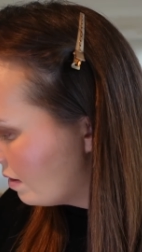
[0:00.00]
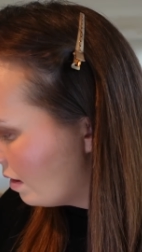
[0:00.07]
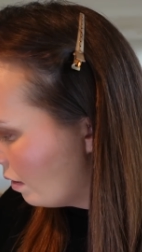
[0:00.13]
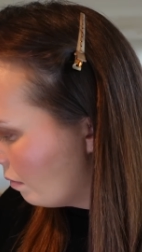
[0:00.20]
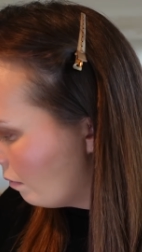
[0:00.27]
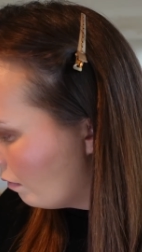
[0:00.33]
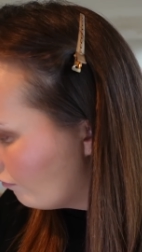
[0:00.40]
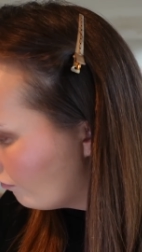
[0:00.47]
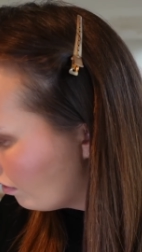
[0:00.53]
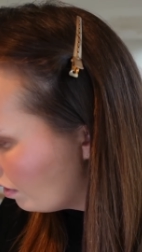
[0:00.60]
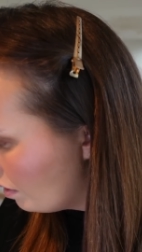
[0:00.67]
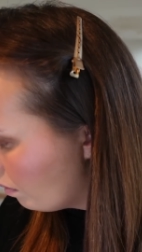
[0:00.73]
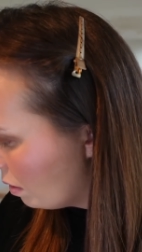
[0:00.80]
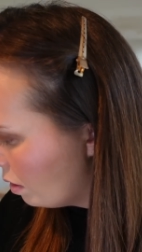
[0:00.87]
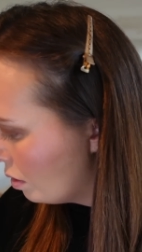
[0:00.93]
so I'm on
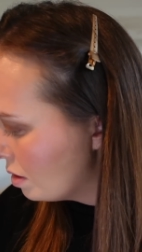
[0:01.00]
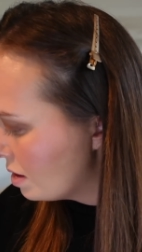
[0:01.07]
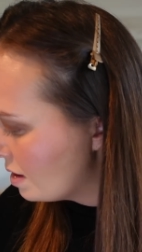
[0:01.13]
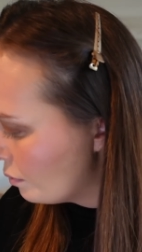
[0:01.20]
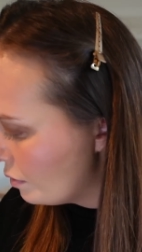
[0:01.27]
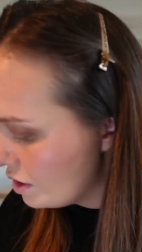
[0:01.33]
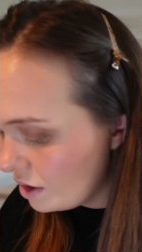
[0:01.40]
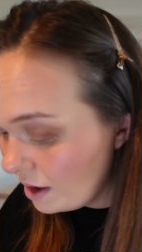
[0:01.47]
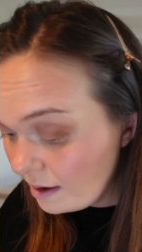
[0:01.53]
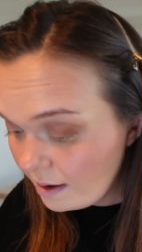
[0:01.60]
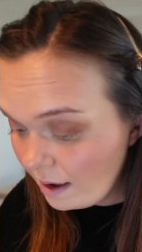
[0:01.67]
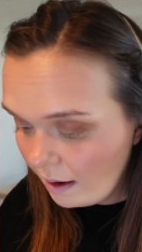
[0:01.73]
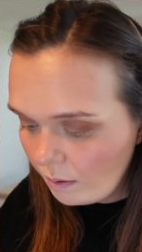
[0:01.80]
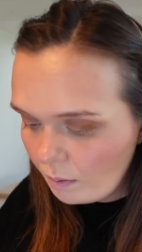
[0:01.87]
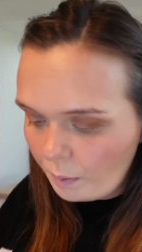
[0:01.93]
3+, which is
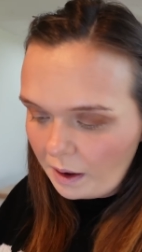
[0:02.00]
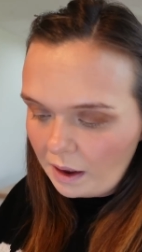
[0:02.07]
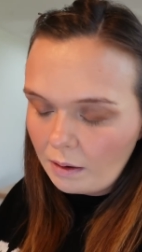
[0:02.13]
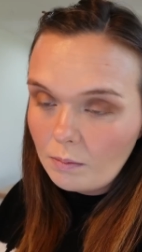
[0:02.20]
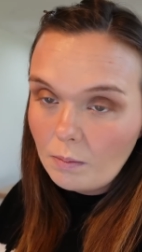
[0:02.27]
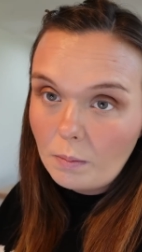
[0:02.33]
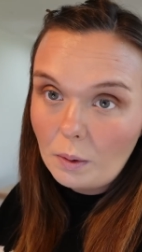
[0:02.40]
helping,